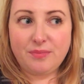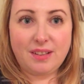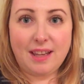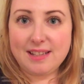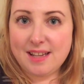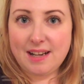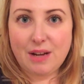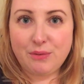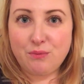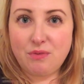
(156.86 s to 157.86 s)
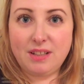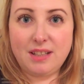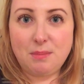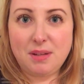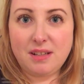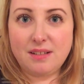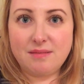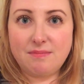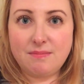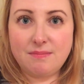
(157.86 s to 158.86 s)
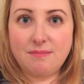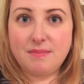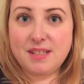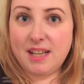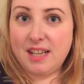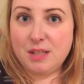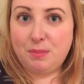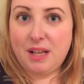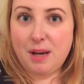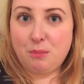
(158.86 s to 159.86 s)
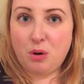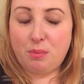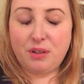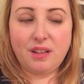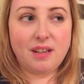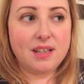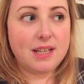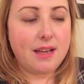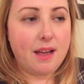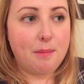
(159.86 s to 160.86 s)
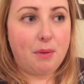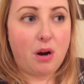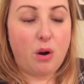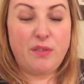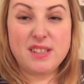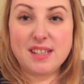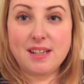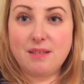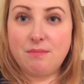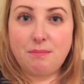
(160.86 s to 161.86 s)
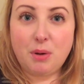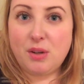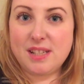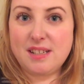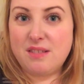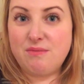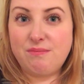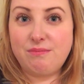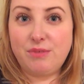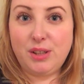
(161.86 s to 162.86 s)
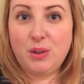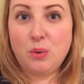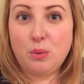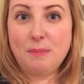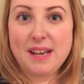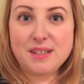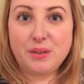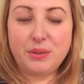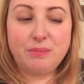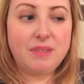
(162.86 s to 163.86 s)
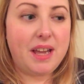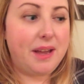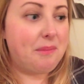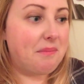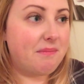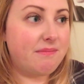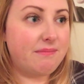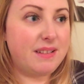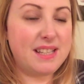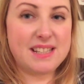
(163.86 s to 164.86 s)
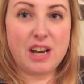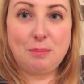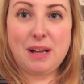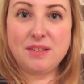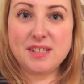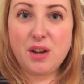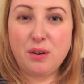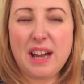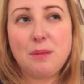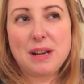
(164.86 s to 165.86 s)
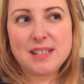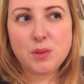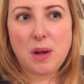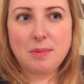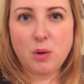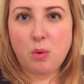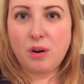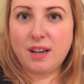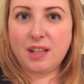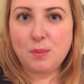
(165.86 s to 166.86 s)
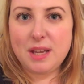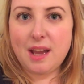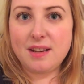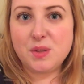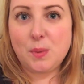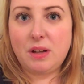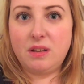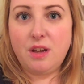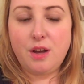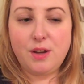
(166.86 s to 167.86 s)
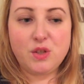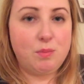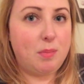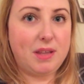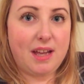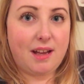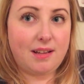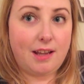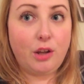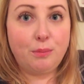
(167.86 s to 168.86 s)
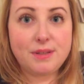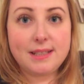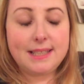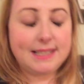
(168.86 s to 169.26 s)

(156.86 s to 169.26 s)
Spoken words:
like I said, I haven't really been sticking to plan properly, but obviously because I didn't really go mental, it's kind of balanced out, and I did quite a bit of walking at the weekend as well, so maybe that helped.